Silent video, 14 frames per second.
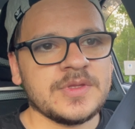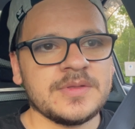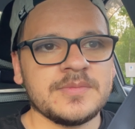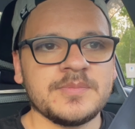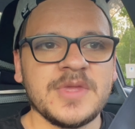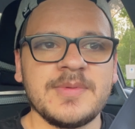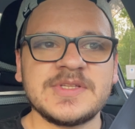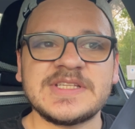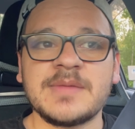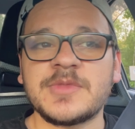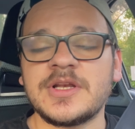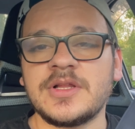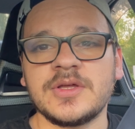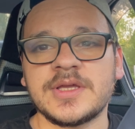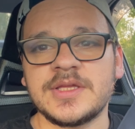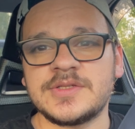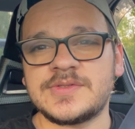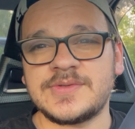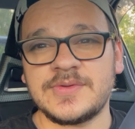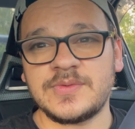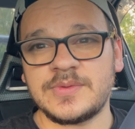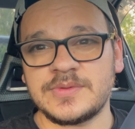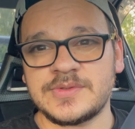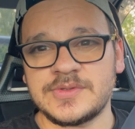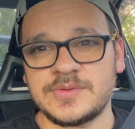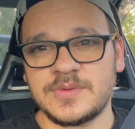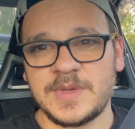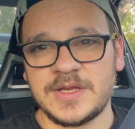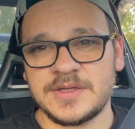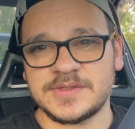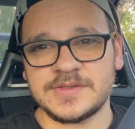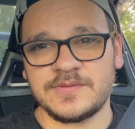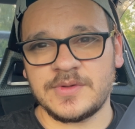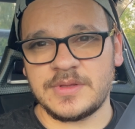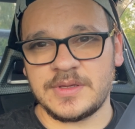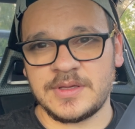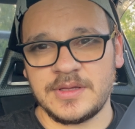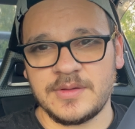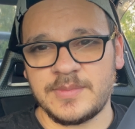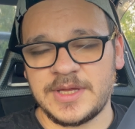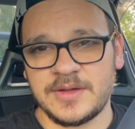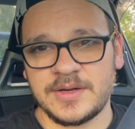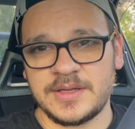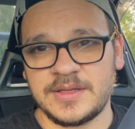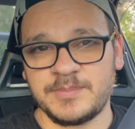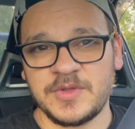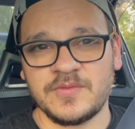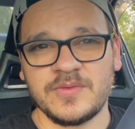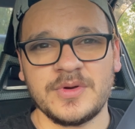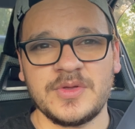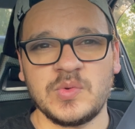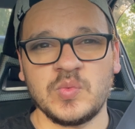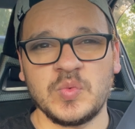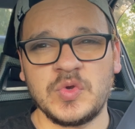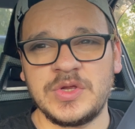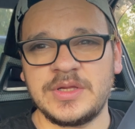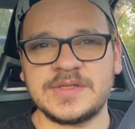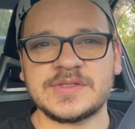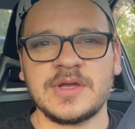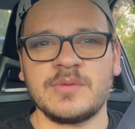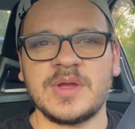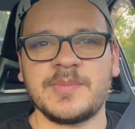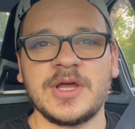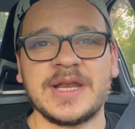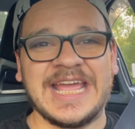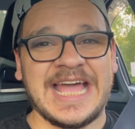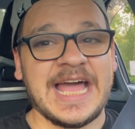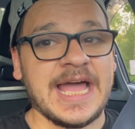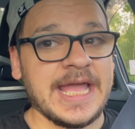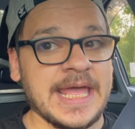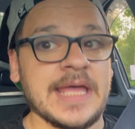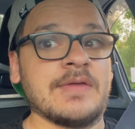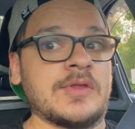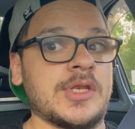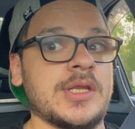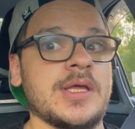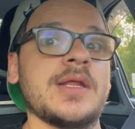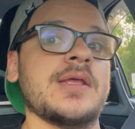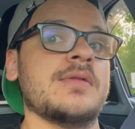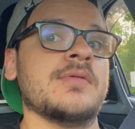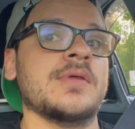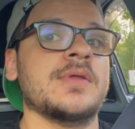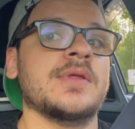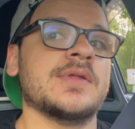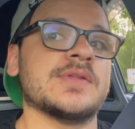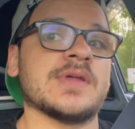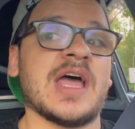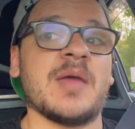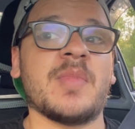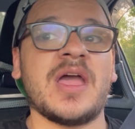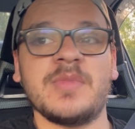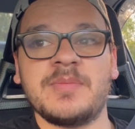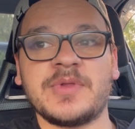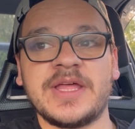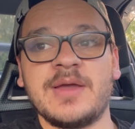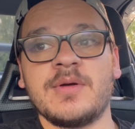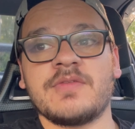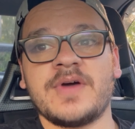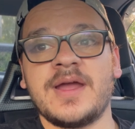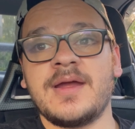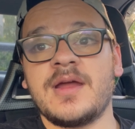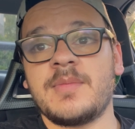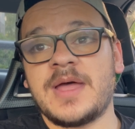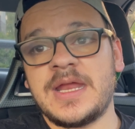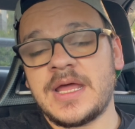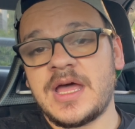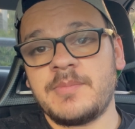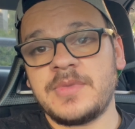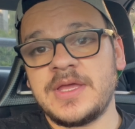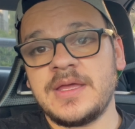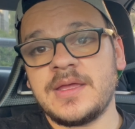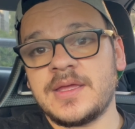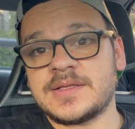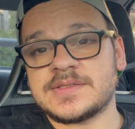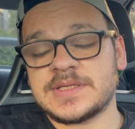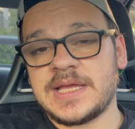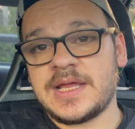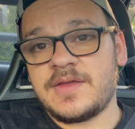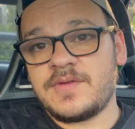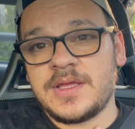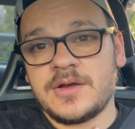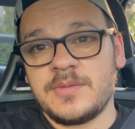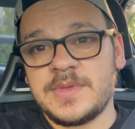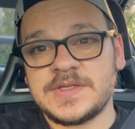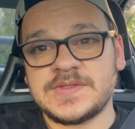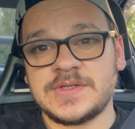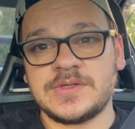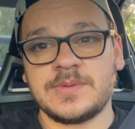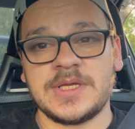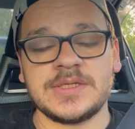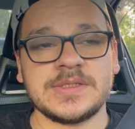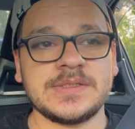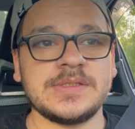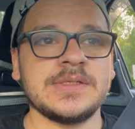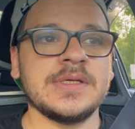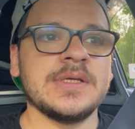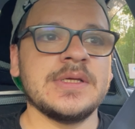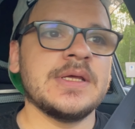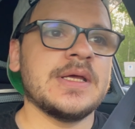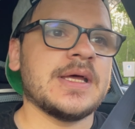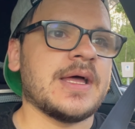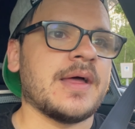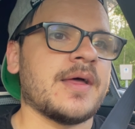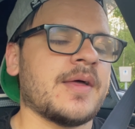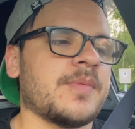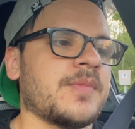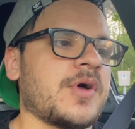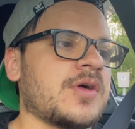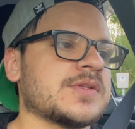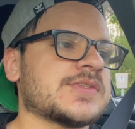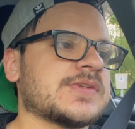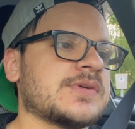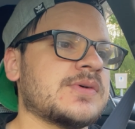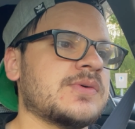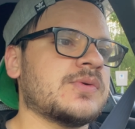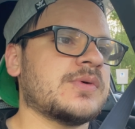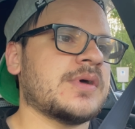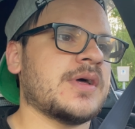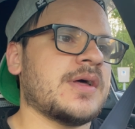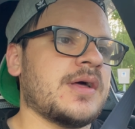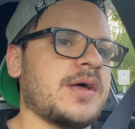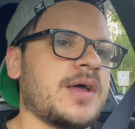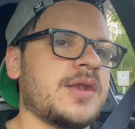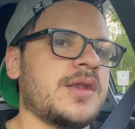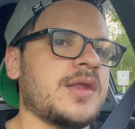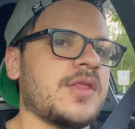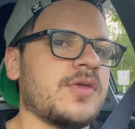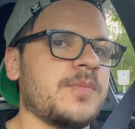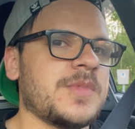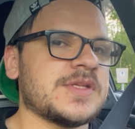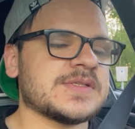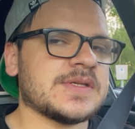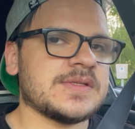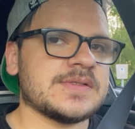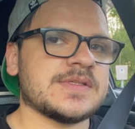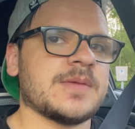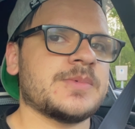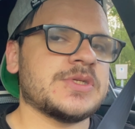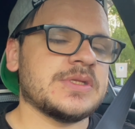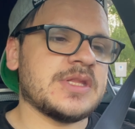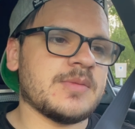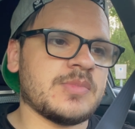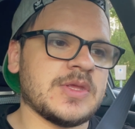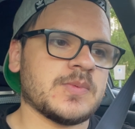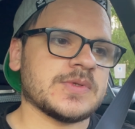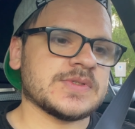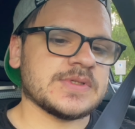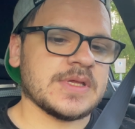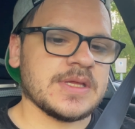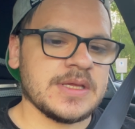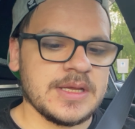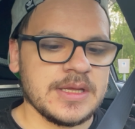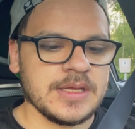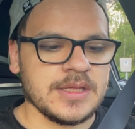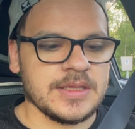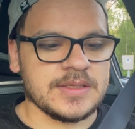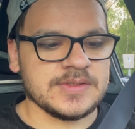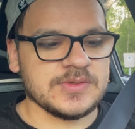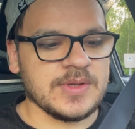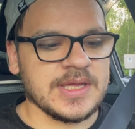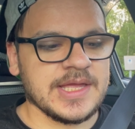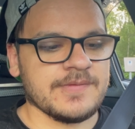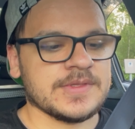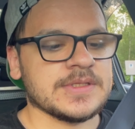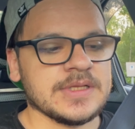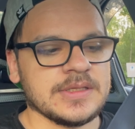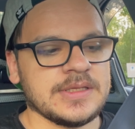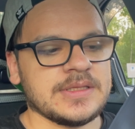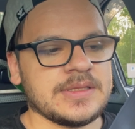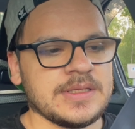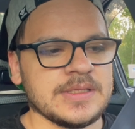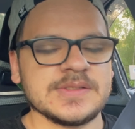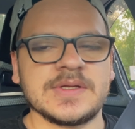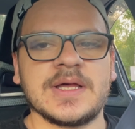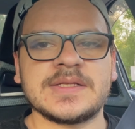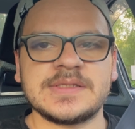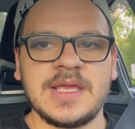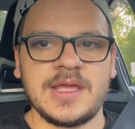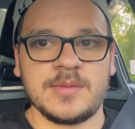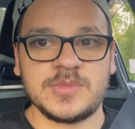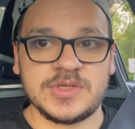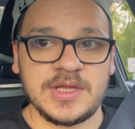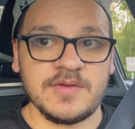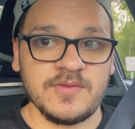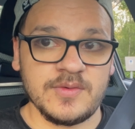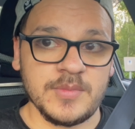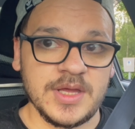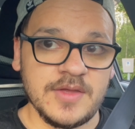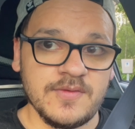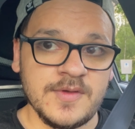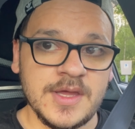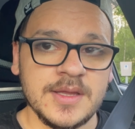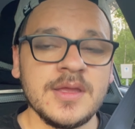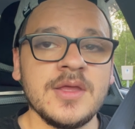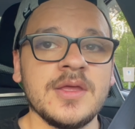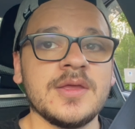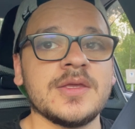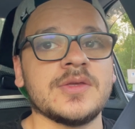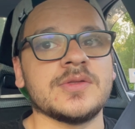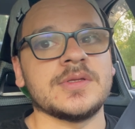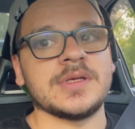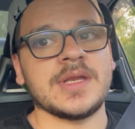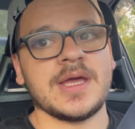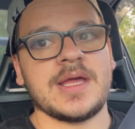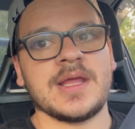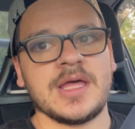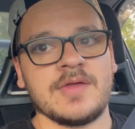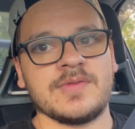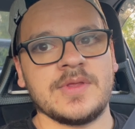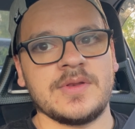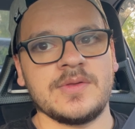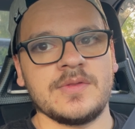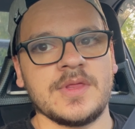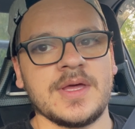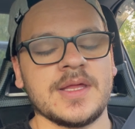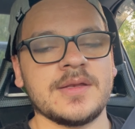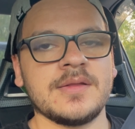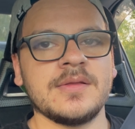maybe something to look into to do a maintenance if you're thinking about it before you really start ripping on it. I haven't done it. I might be playing with fire, I might not be. It's kind of a hit or miss situation. Also, another misconception that people say is you have to delete the exhaust camshaft for MyVec. You do not have to do that.